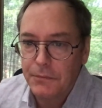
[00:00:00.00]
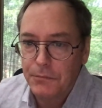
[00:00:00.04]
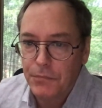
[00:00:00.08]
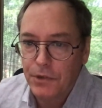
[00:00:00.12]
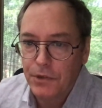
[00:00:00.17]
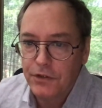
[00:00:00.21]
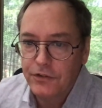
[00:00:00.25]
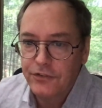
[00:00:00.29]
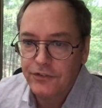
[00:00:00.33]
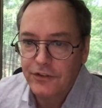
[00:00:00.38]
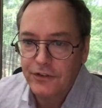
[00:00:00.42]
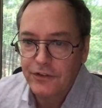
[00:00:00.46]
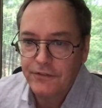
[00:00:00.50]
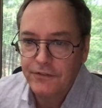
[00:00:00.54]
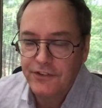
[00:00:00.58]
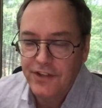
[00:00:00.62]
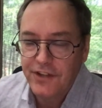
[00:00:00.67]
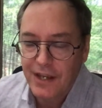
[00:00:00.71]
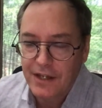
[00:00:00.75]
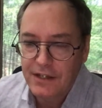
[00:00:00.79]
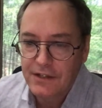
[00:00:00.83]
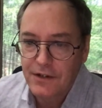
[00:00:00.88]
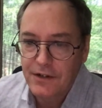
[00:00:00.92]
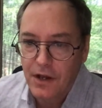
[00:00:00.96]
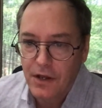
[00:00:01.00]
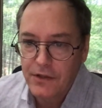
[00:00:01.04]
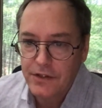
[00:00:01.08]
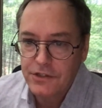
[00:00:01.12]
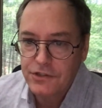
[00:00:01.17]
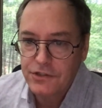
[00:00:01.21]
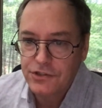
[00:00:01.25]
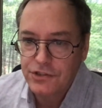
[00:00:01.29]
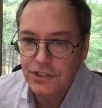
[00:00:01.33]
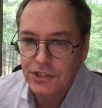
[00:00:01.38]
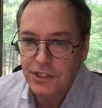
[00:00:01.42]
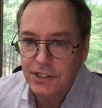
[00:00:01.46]
immersive
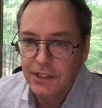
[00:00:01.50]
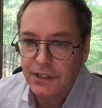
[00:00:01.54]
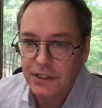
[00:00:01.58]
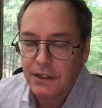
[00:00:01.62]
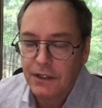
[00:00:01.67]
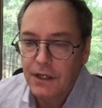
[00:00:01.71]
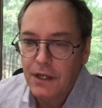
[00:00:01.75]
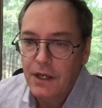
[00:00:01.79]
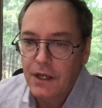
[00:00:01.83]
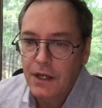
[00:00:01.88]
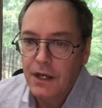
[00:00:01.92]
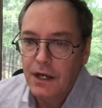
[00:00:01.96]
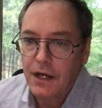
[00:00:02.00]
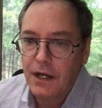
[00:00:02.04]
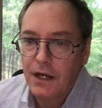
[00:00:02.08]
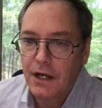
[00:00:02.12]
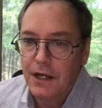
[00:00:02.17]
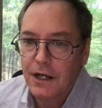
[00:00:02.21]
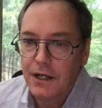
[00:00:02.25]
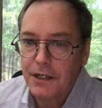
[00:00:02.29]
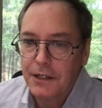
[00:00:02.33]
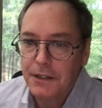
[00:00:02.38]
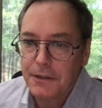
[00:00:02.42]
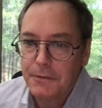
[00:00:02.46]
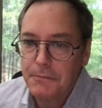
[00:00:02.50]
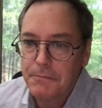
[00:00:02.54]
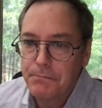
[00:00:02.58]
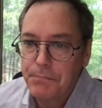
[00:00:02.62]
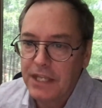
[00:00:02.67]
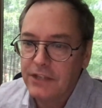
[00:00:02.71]
technology uh,